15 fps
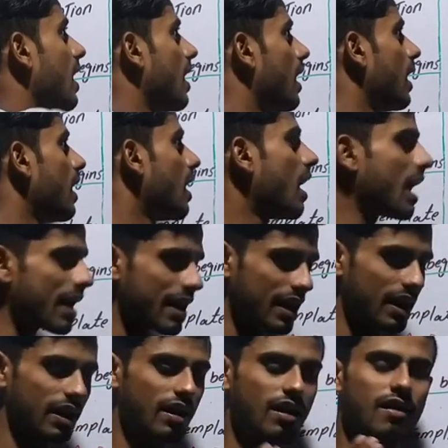uh
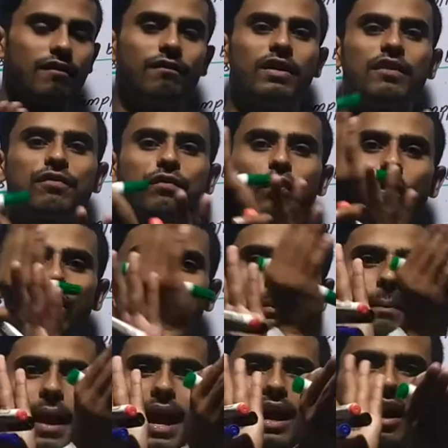RNA will fold
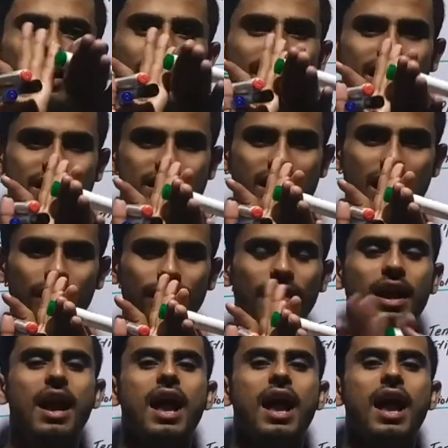back on itself